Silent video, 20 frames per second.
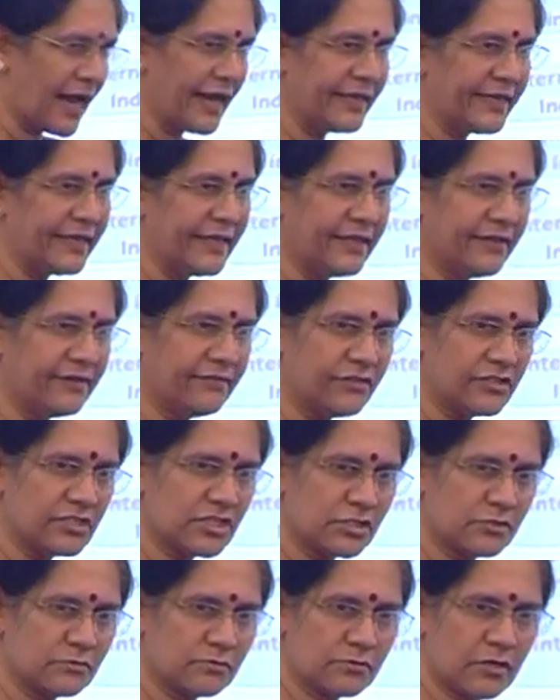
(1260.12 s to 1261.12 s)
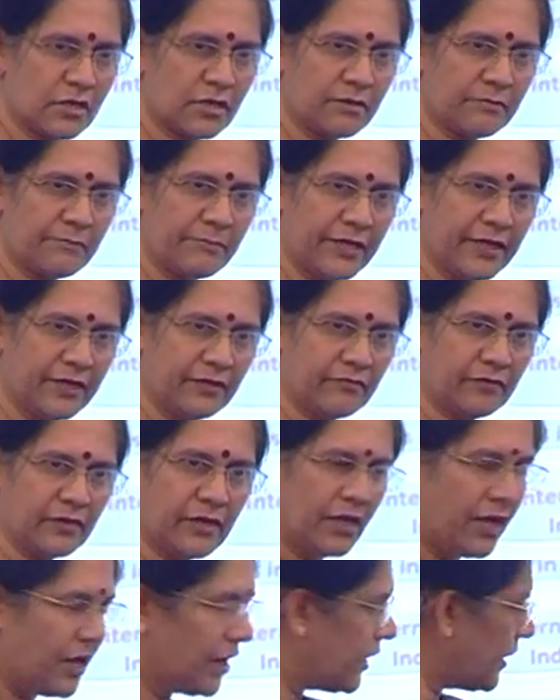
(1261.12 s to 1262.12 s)
IT, which is being
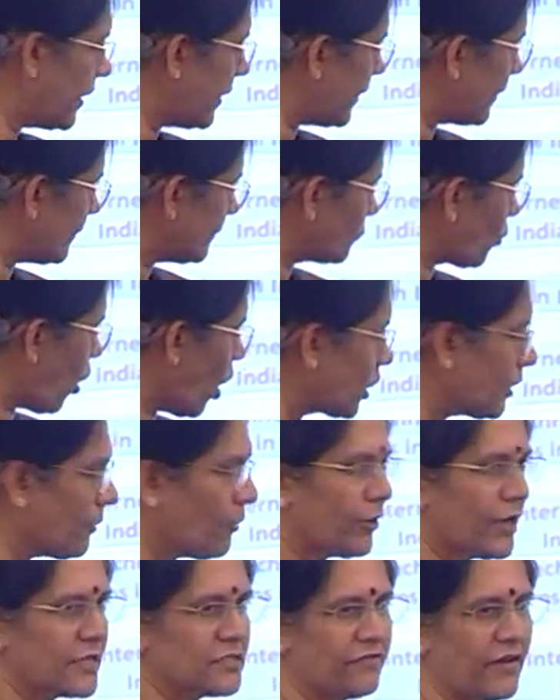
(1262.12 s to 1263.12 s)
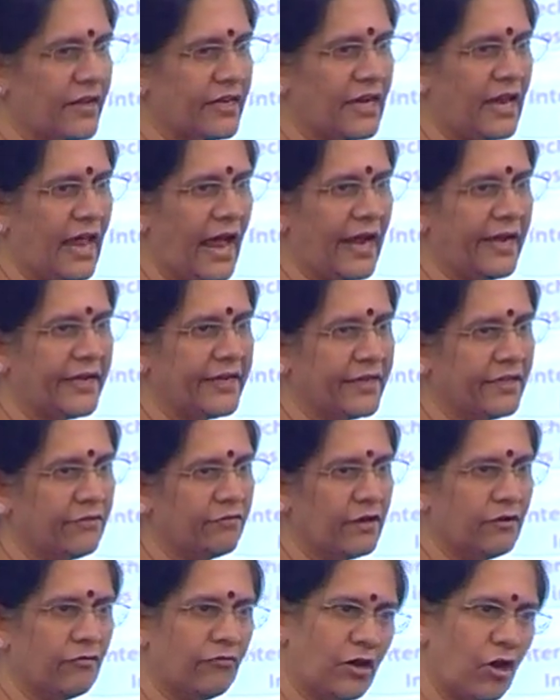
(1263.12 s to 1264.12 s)
talked about as vanilla
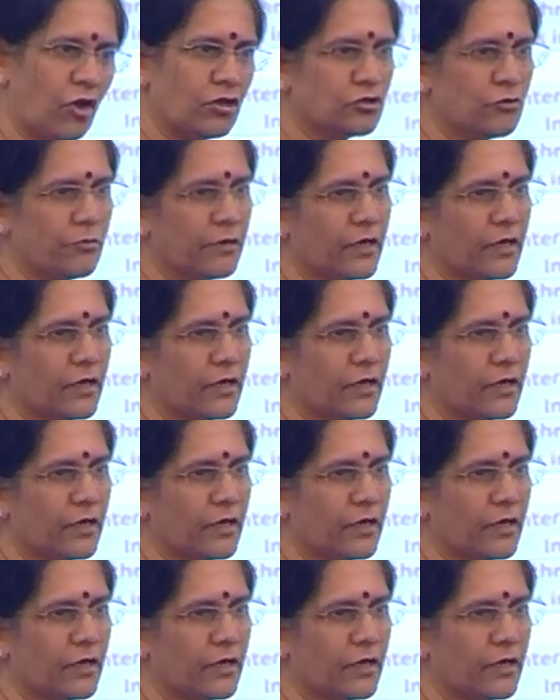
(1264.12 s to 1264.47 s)
IT, will also